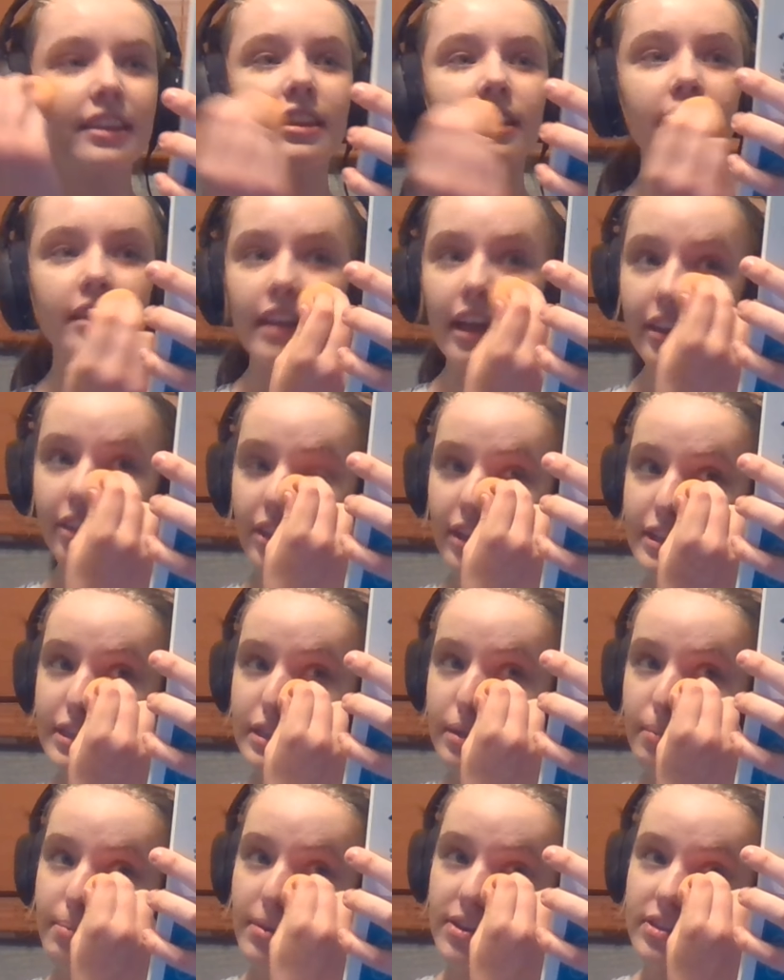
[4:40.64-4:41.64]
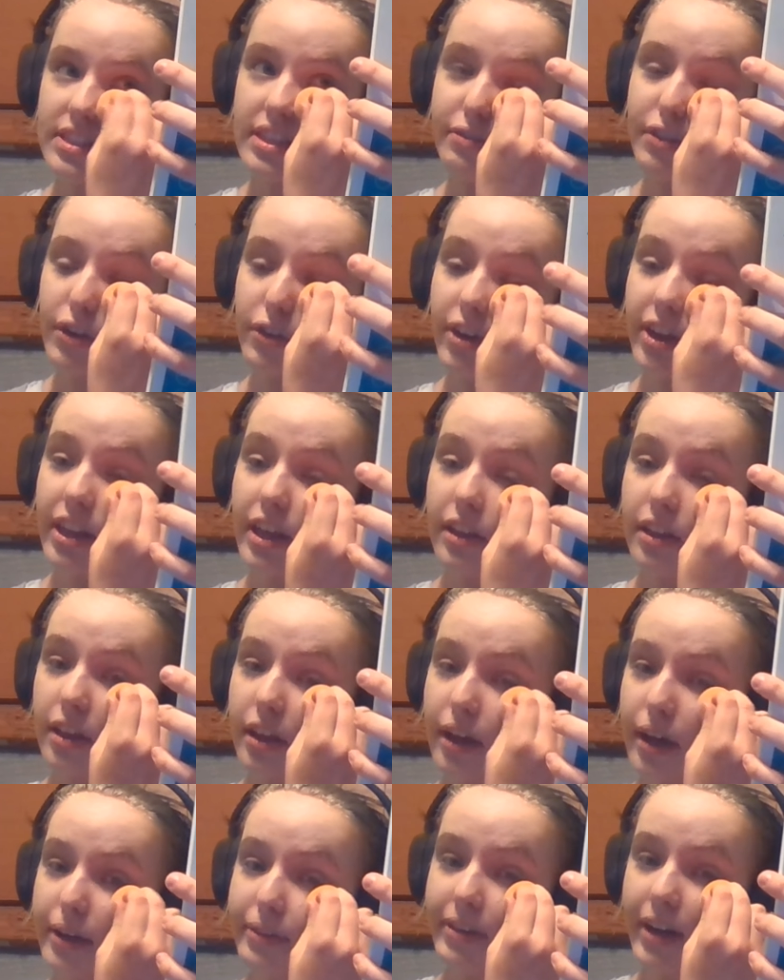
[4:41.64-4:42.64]
Nothing's abuse if you really
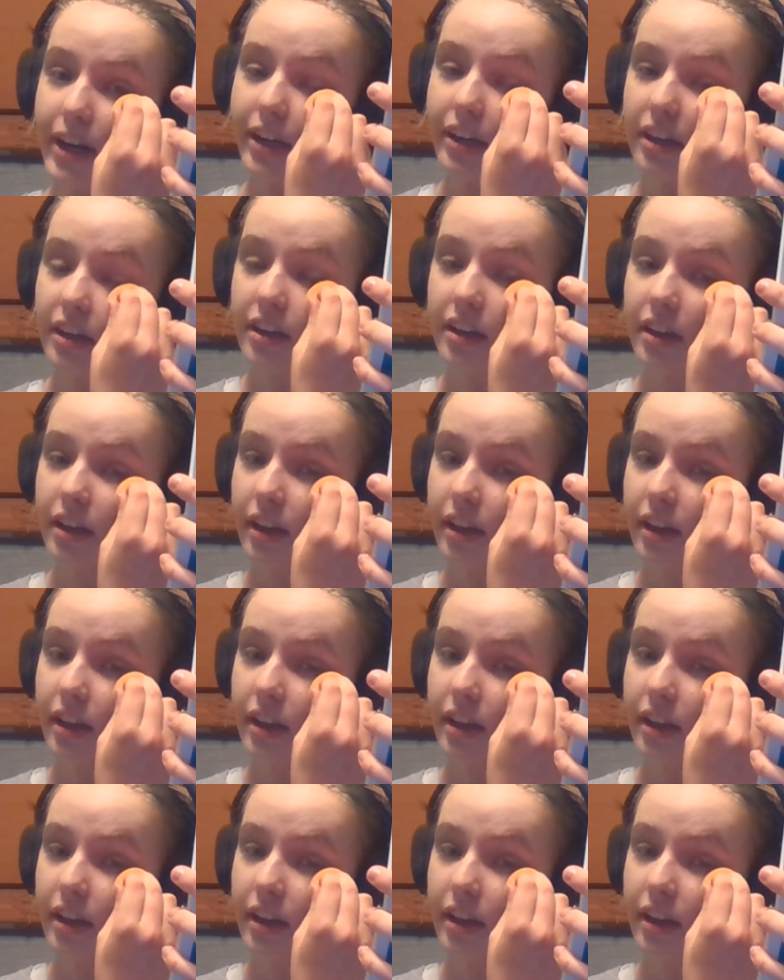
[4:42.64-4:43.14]
think about it.